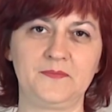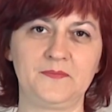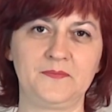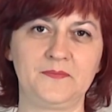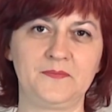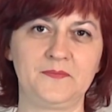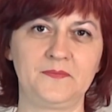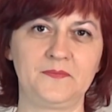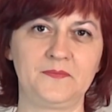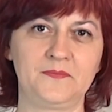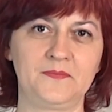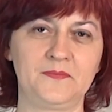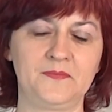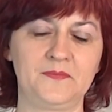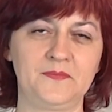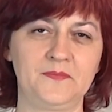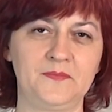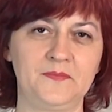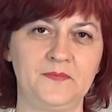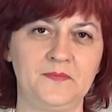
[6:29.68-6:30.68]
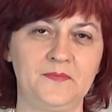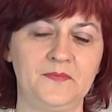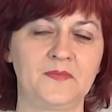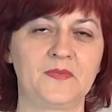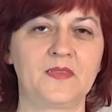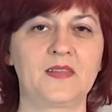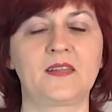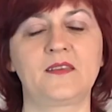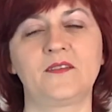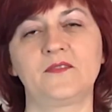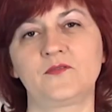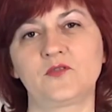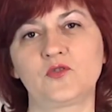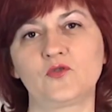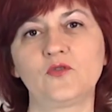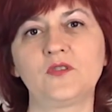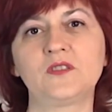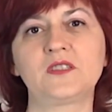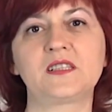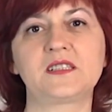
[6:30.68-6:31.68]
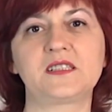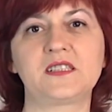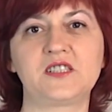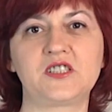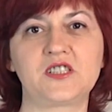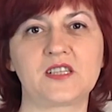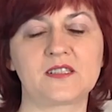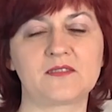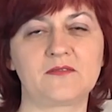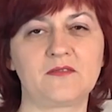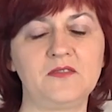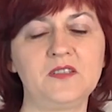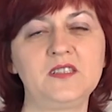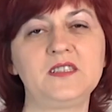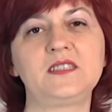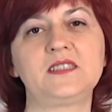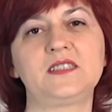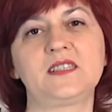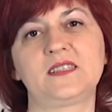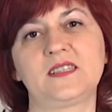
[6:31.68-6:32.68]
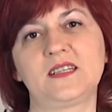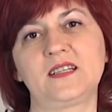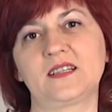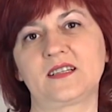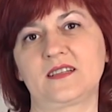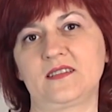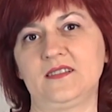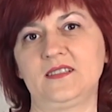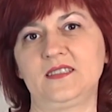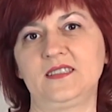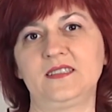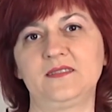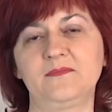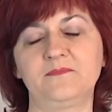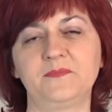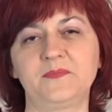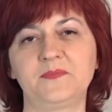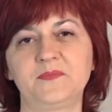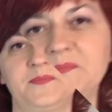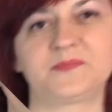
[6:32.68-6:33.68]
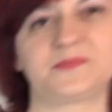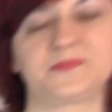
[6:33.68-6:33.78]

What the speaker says: Now you can see some examples on the photos.